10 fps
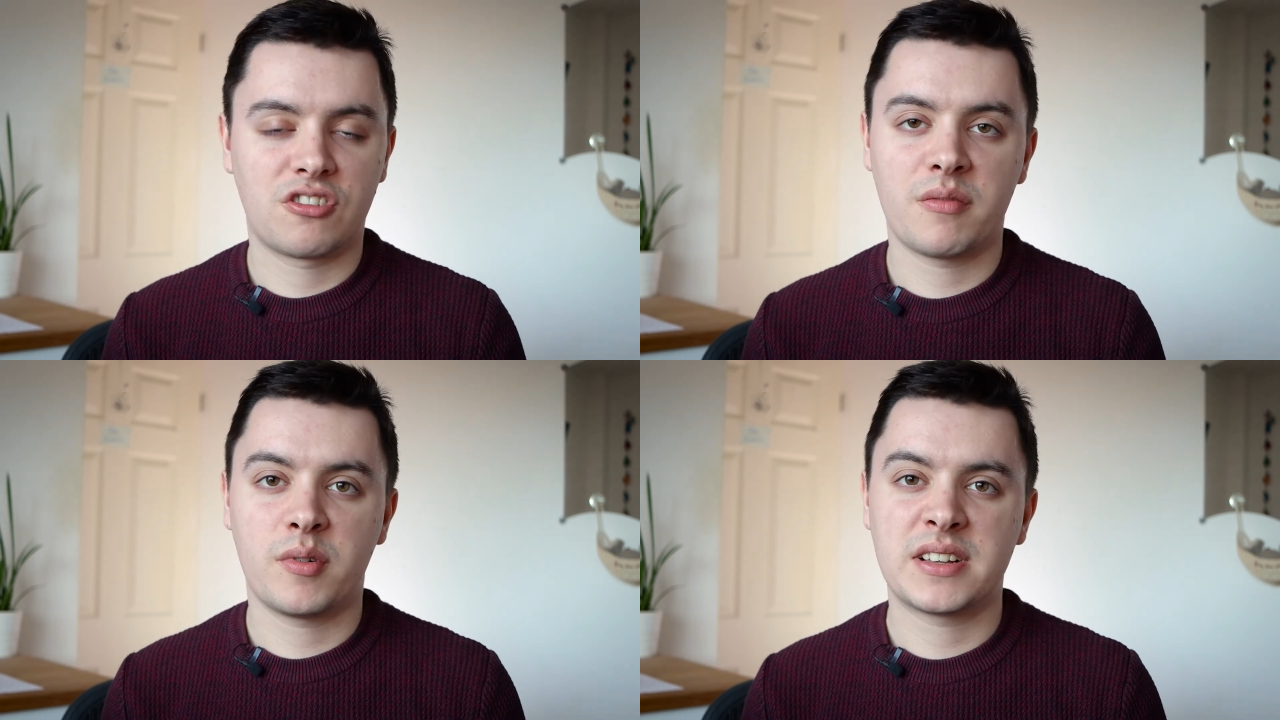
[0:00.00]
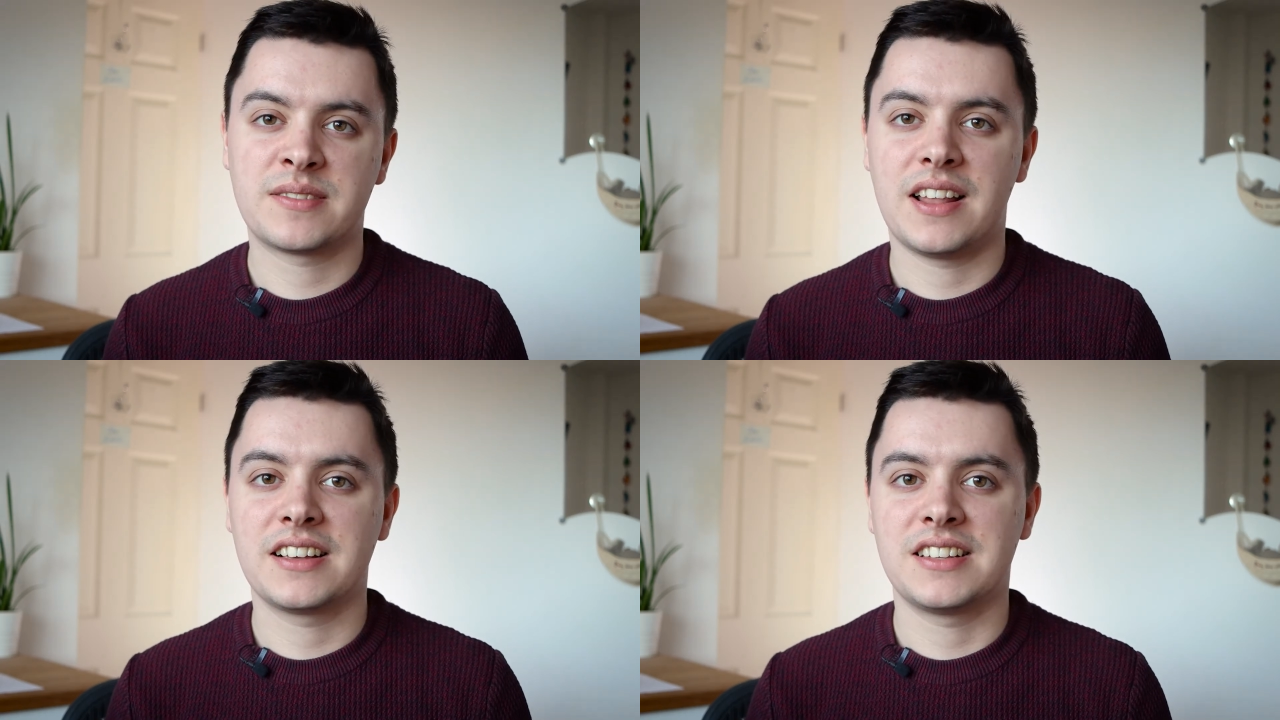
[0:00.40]
Chrome OS
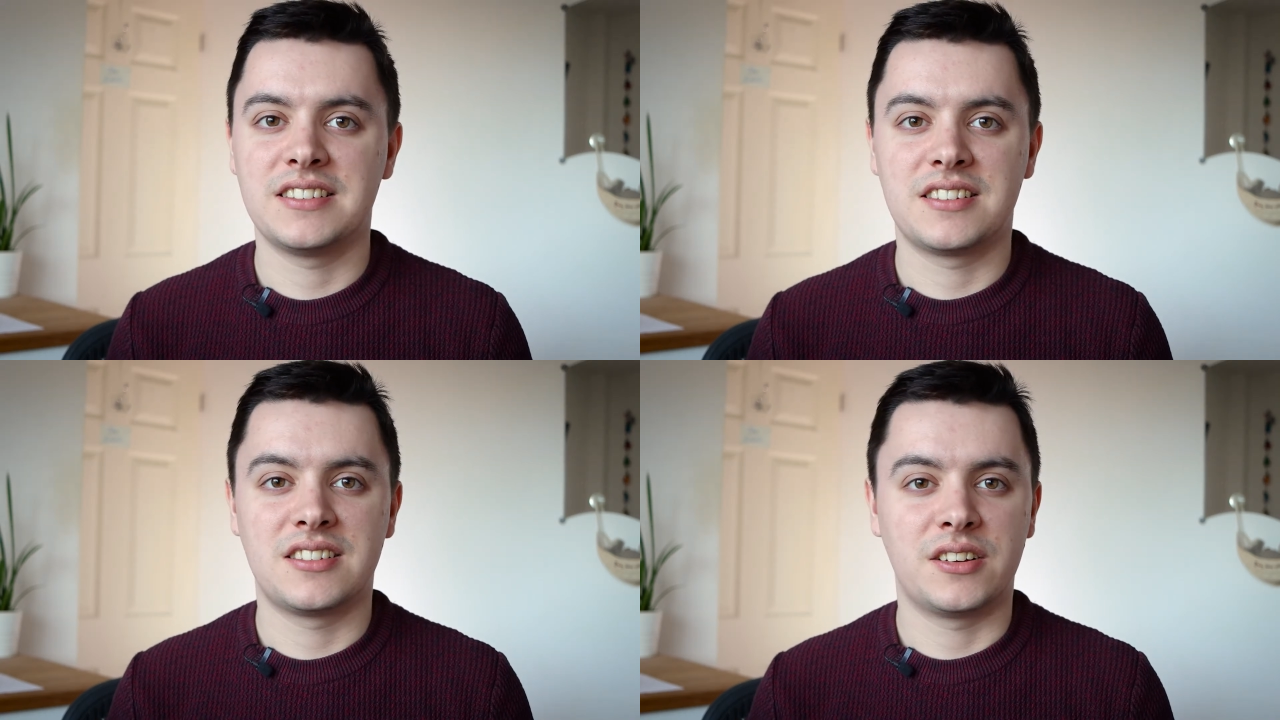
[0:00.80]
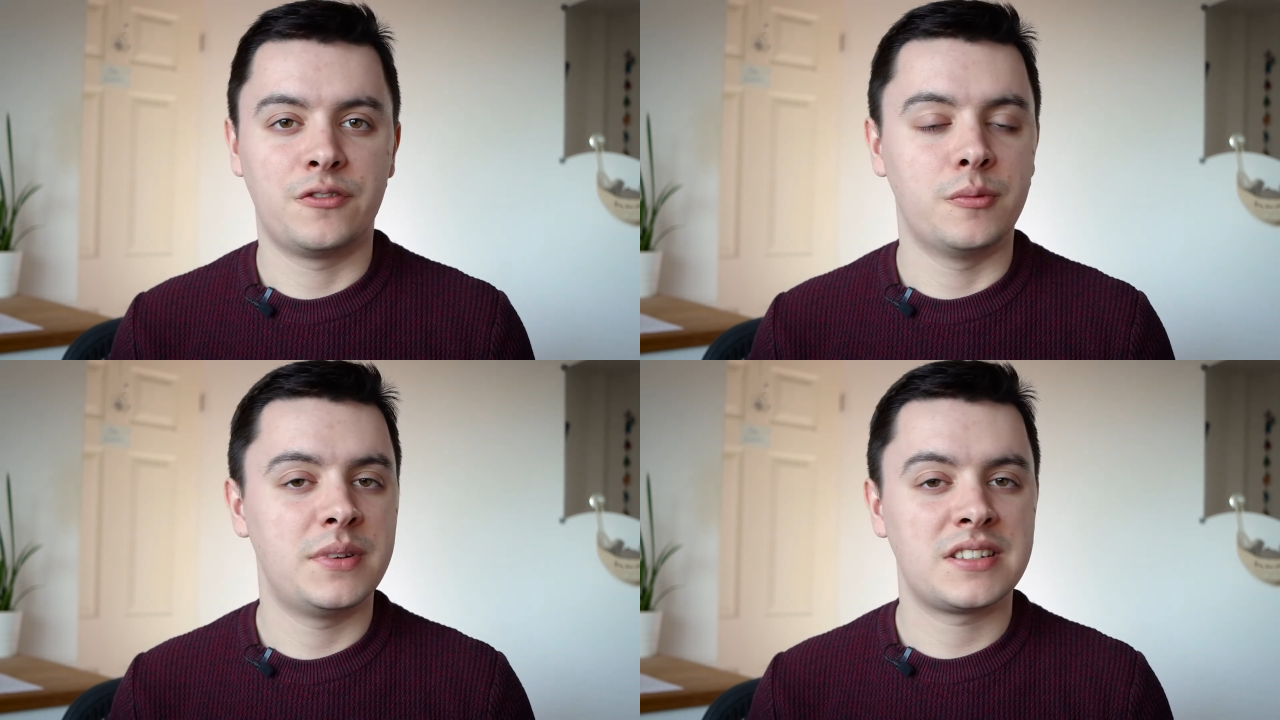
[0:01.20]
Flex is designed
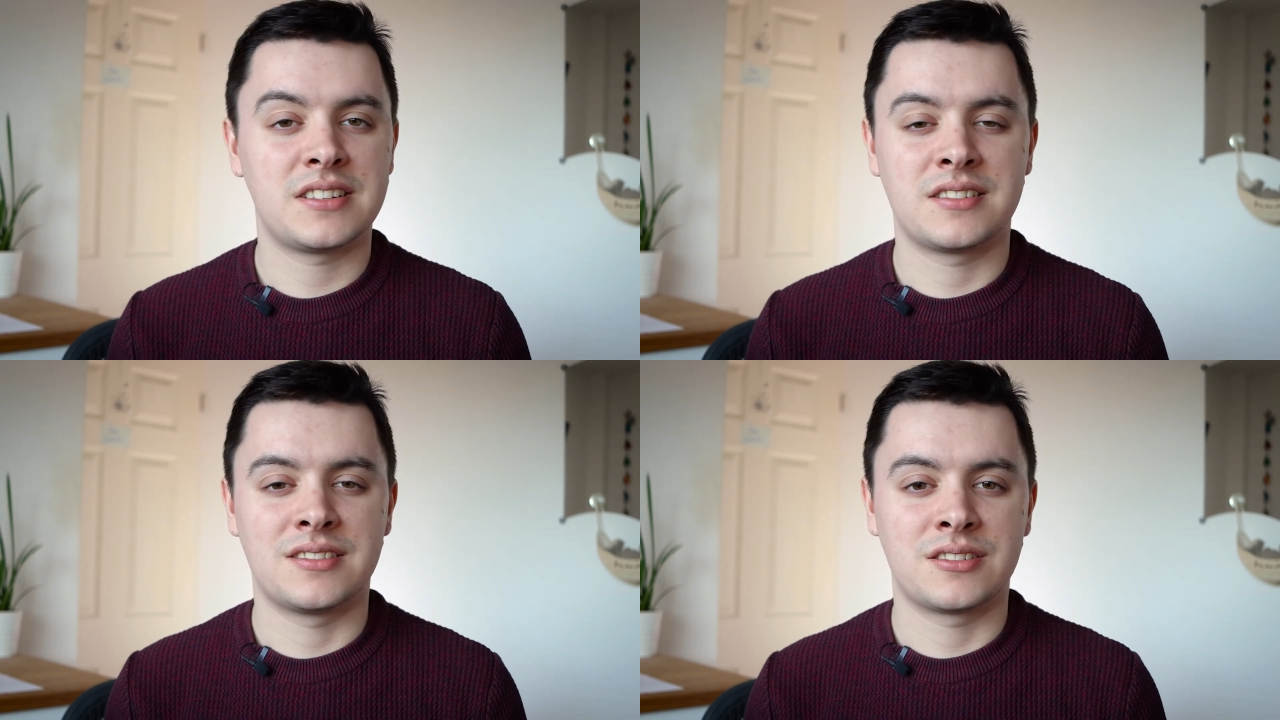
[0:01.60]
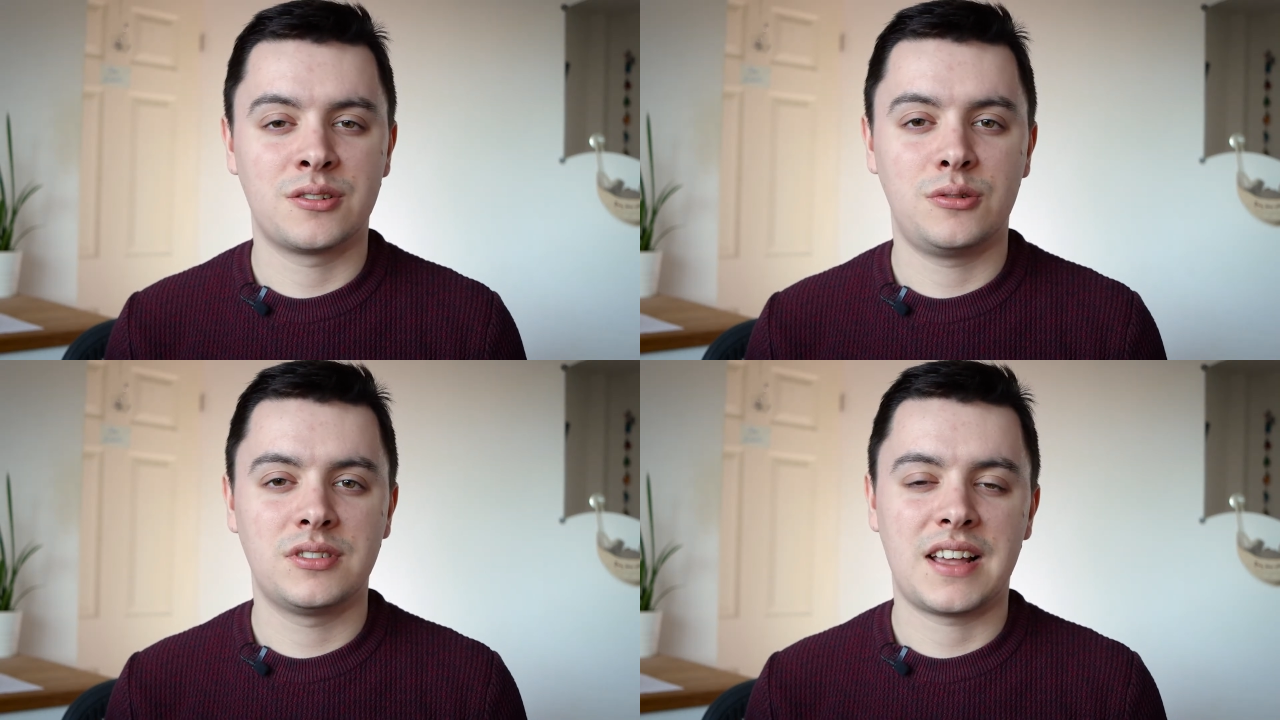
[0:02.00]
for businesses and
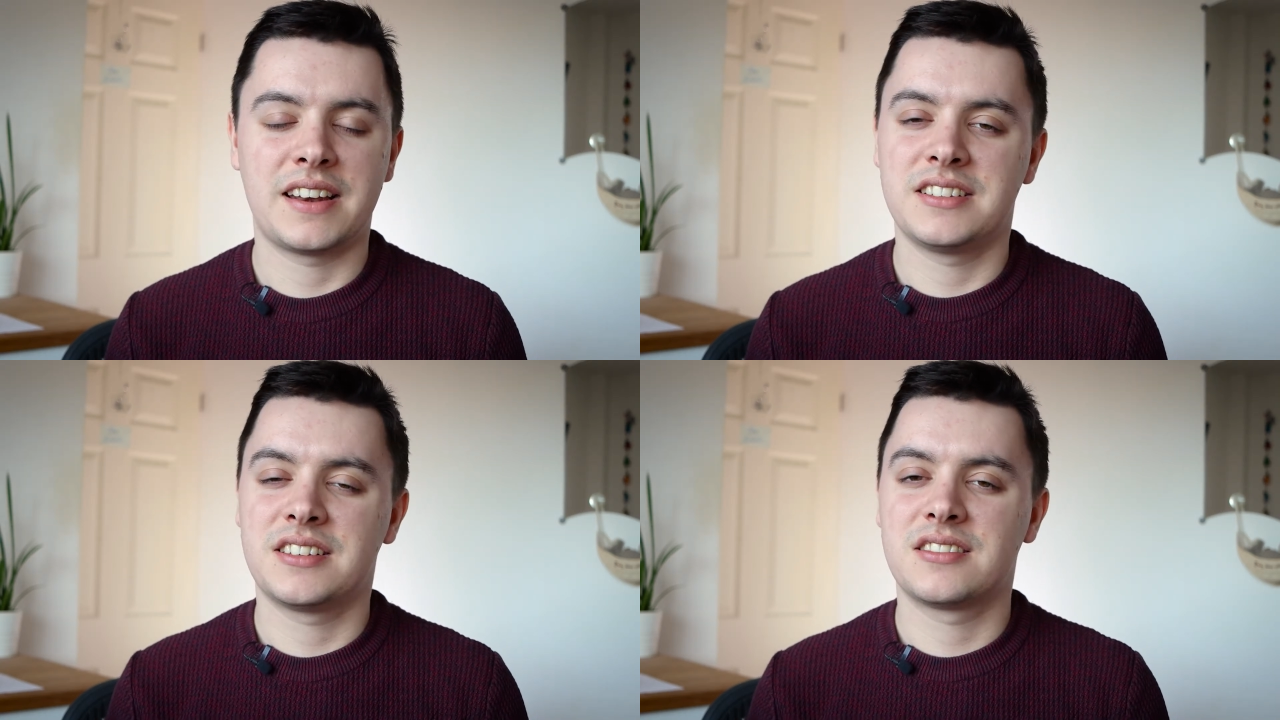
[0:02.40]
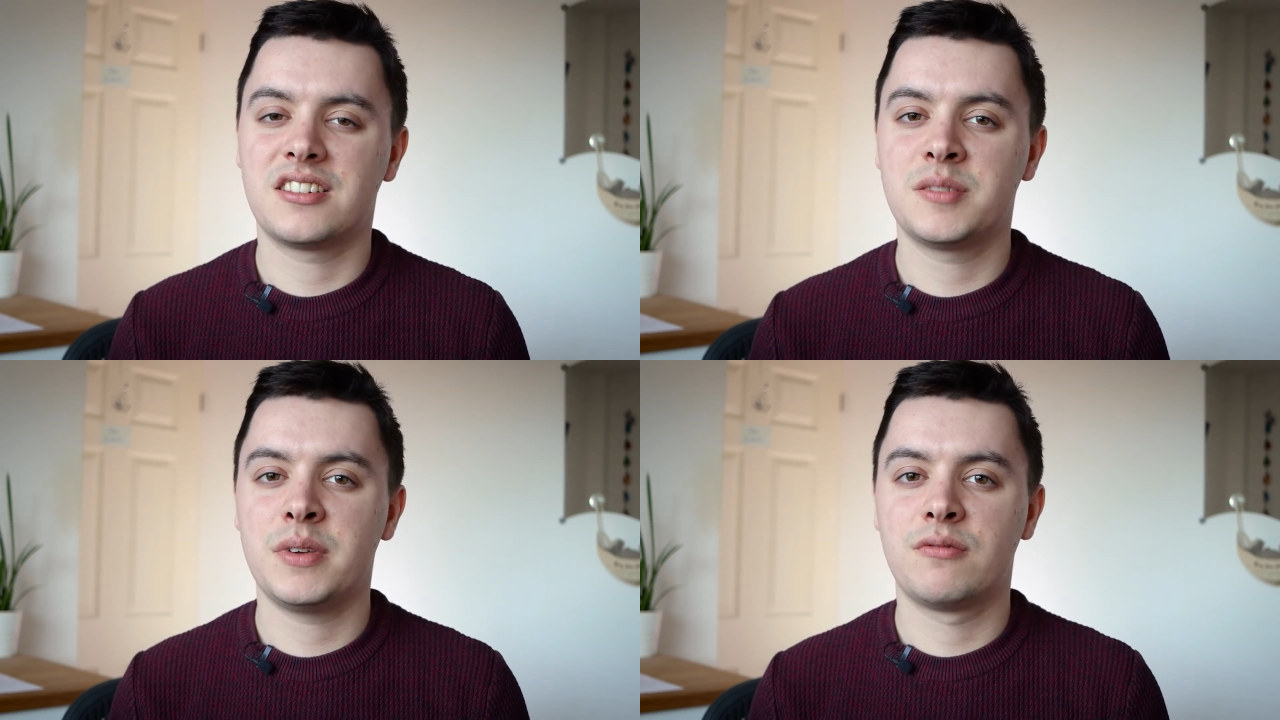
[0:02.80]
schools and is
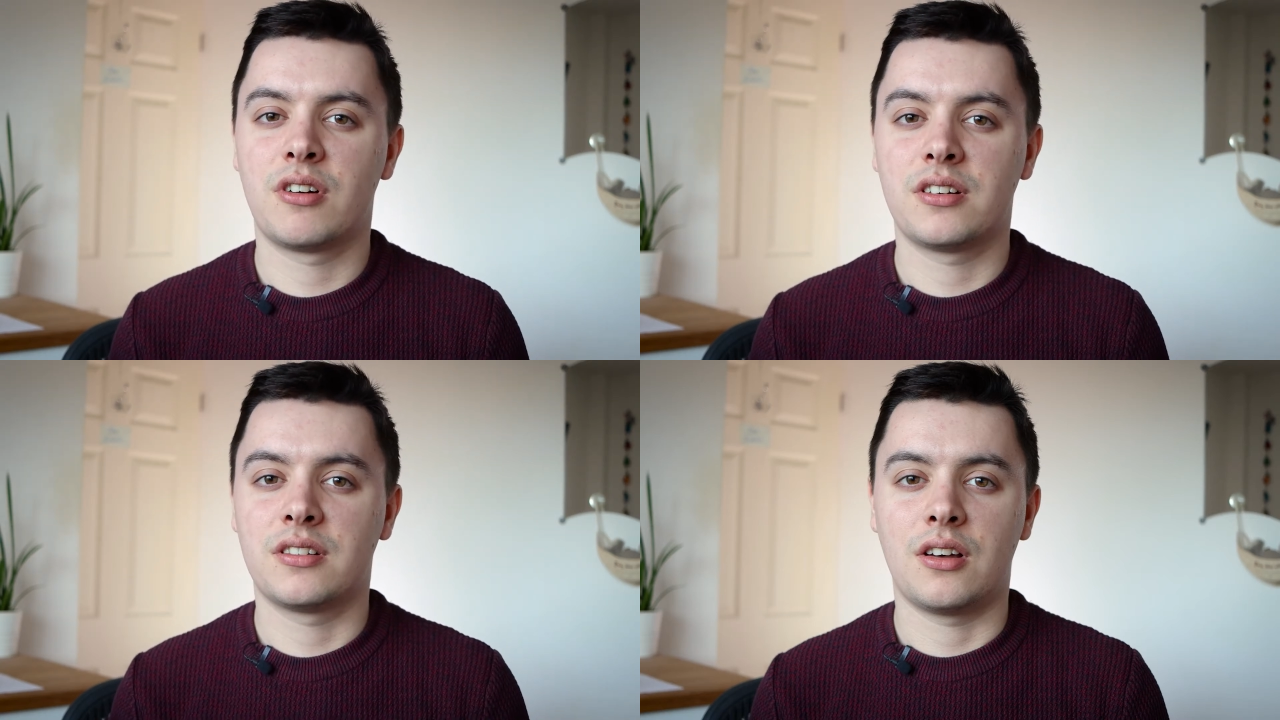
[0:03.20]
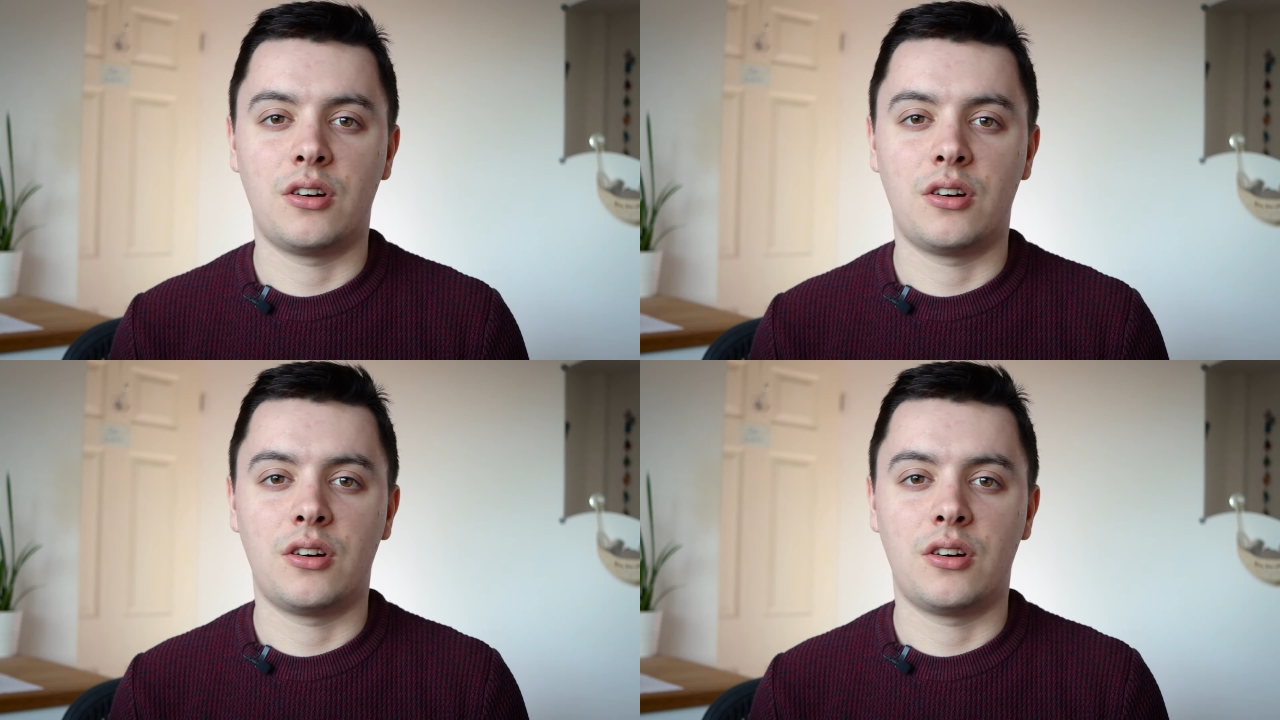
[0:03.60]
designed to be run